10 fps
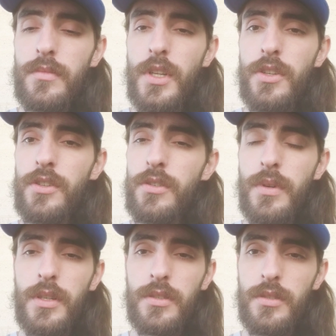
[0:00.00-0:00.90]
you don't
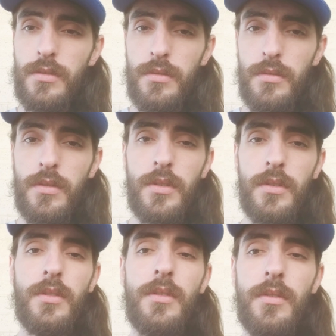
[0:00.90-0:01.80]
want to
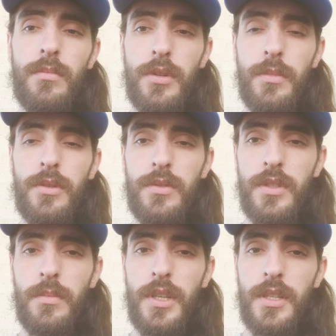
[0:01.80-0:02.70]
promote
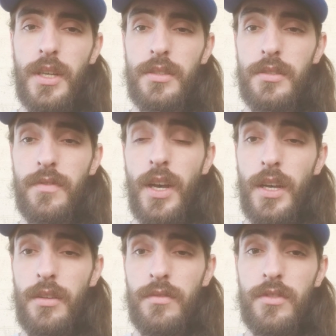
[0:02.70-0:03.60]
something that's
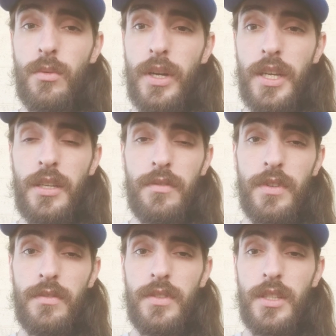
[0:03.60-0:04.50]
5, 20,
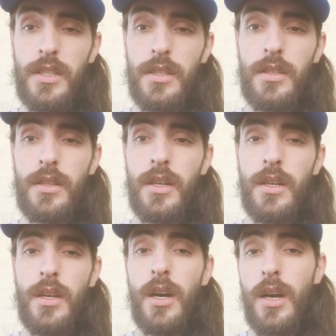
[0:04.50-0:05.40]
50,
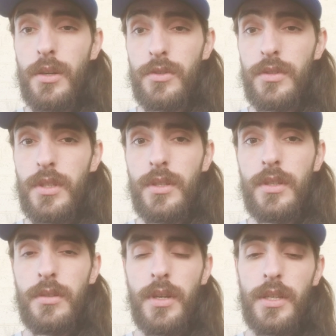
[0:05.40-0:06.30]
100.
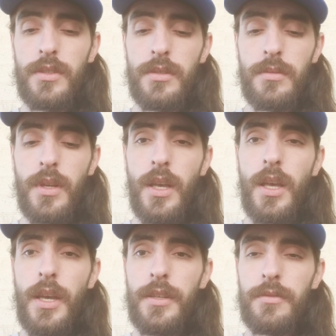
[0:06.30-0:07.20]
Okay, so
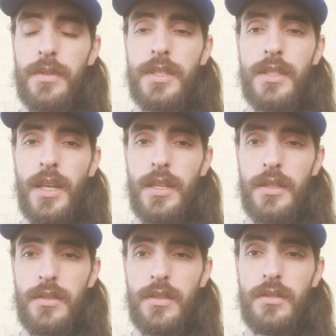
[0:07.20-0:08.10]
and the reason that
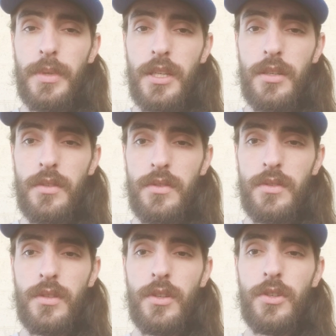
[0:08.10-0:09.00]
is because
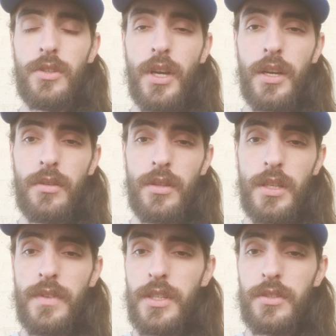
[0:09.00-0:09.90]
you're not
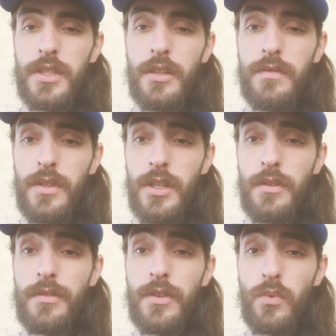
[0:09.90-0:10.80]
leaving yourself
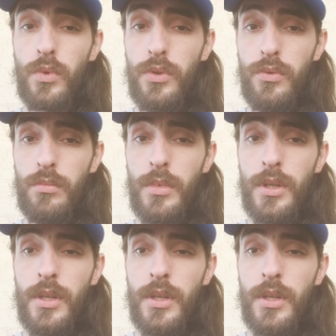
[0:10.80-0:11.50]
enough room